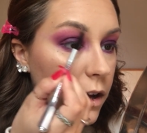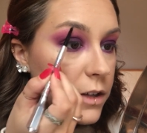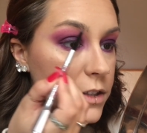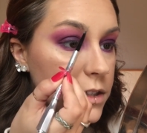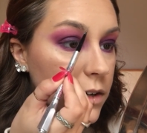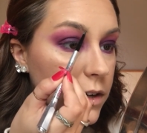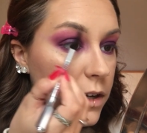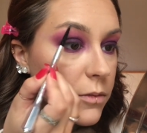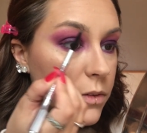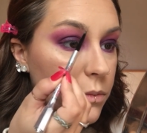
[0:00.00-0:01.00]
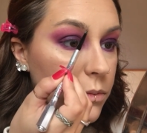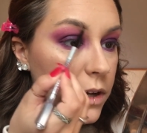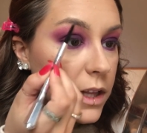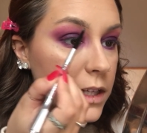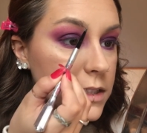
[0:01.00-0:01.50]
And just go in with
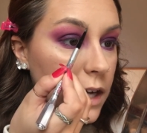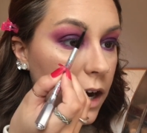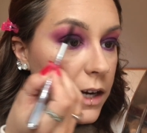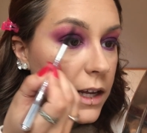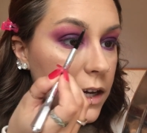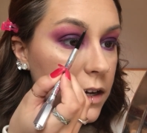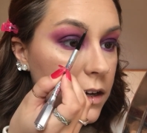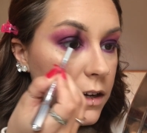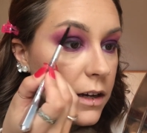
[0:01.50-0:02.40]
really tiny,